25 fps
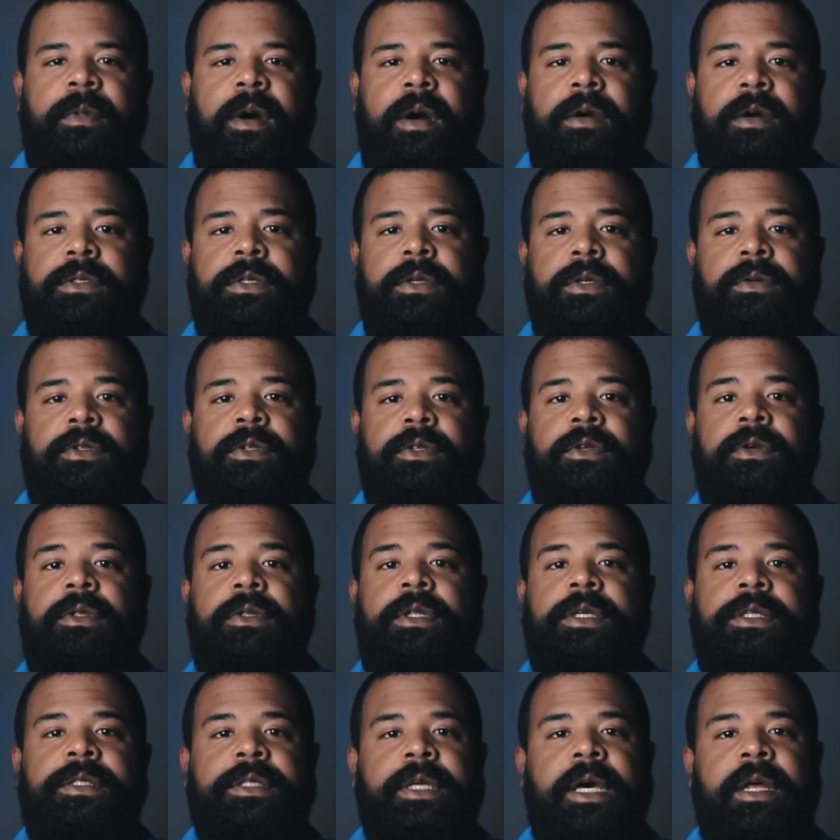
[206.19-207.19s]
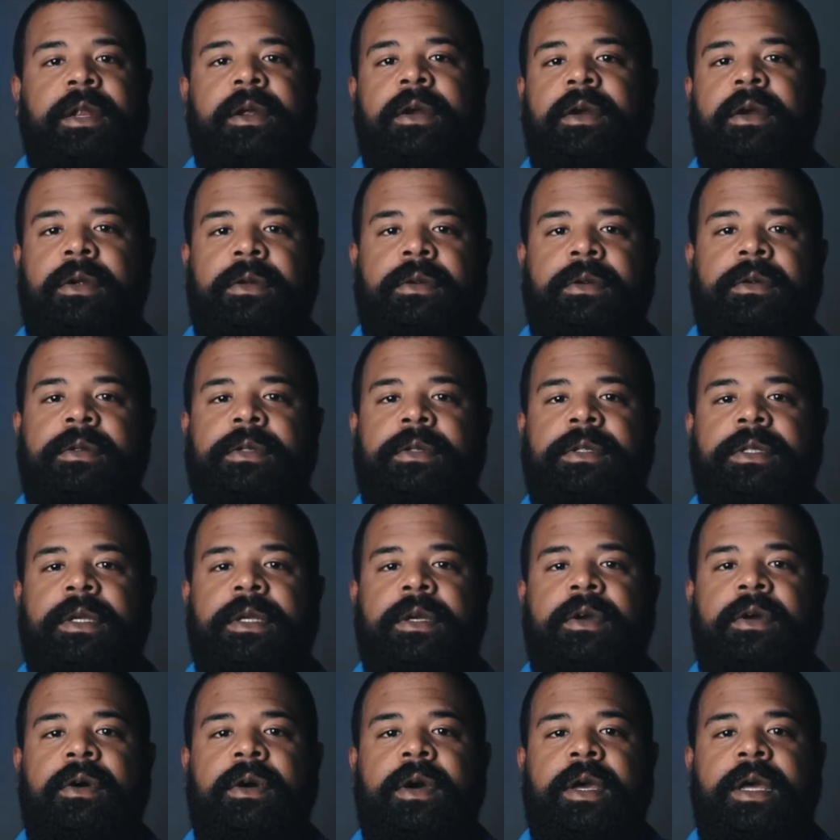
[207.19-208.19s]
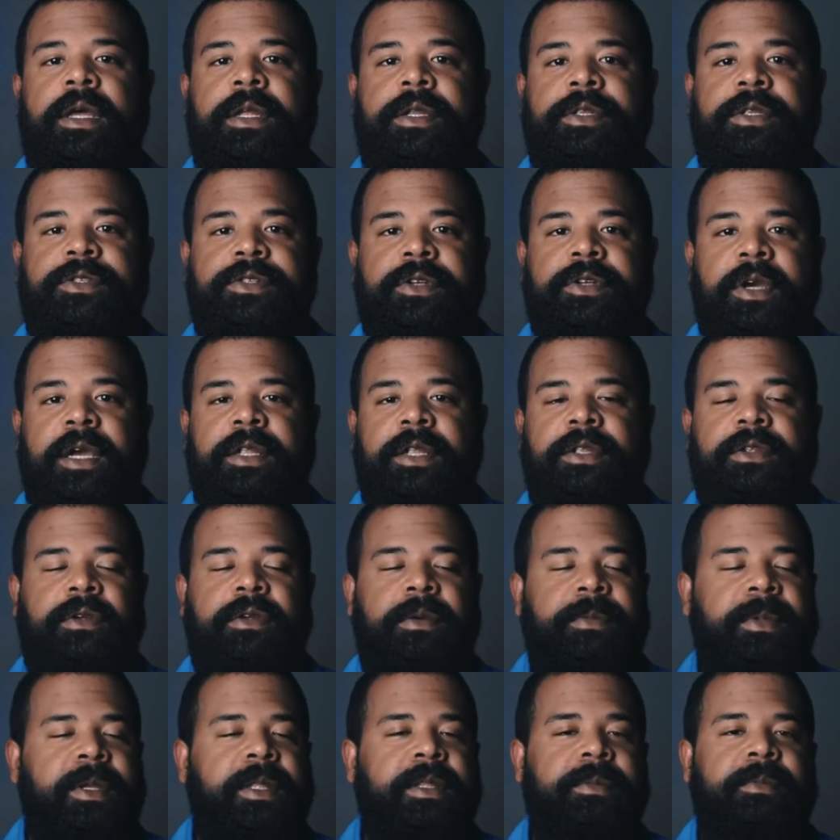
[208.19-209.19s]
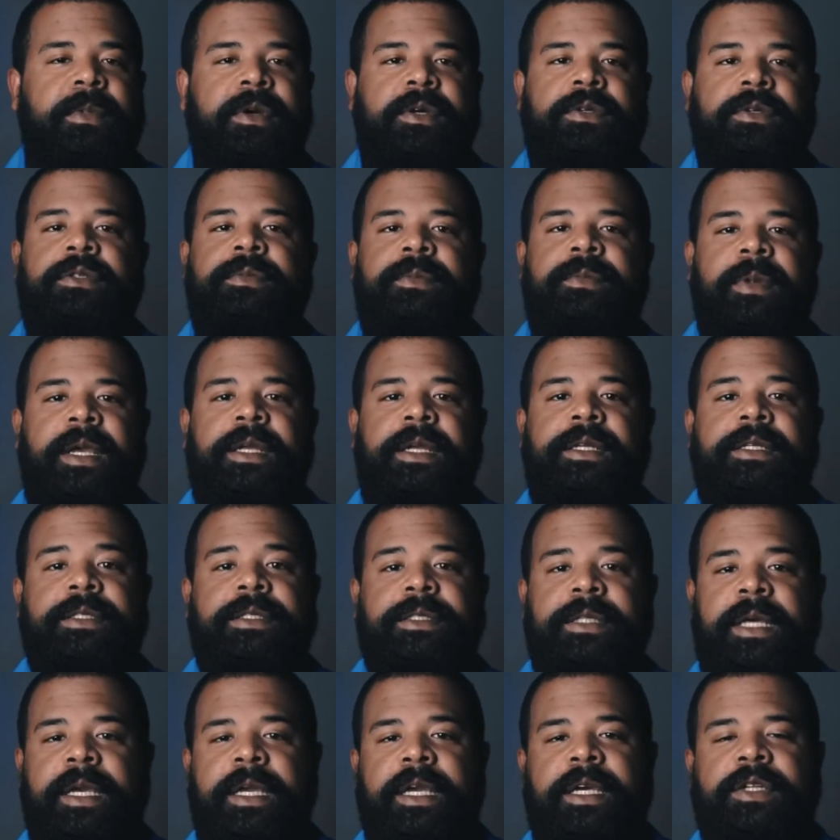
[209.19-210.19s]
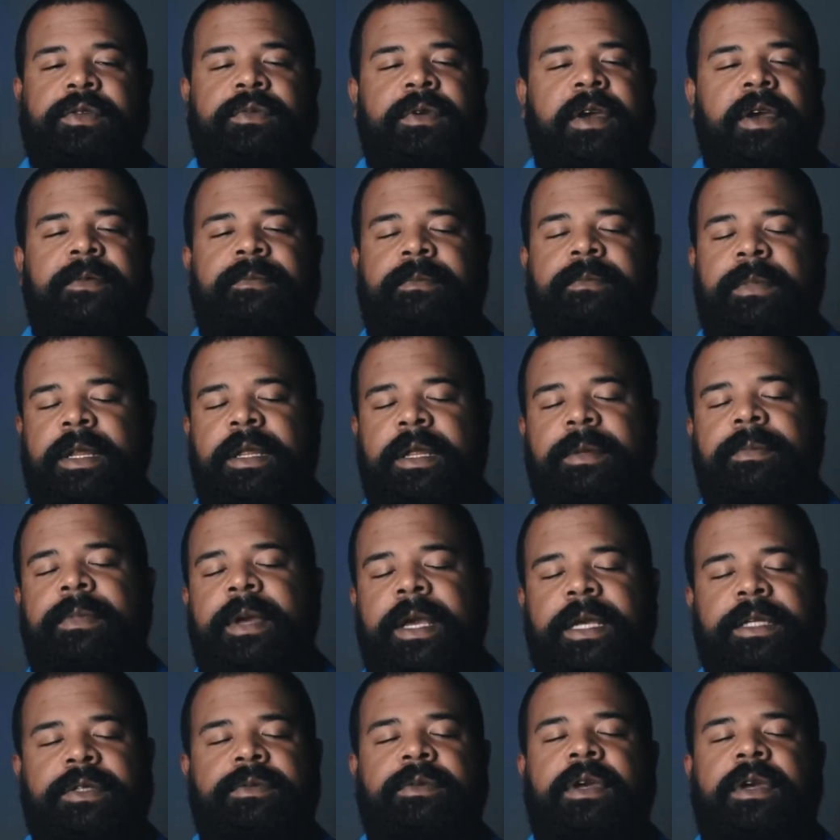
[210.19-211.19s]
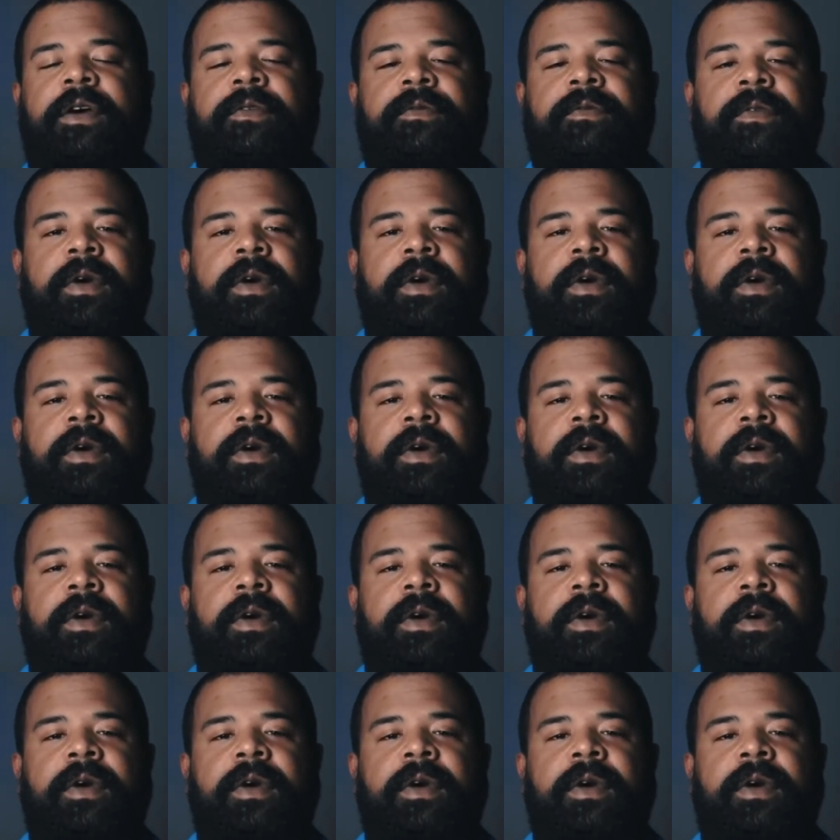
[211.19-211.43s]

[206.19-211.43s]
Also, too, it does not hurt to go ahead and try to. I mean, most banks, just like us, we have many banks. We have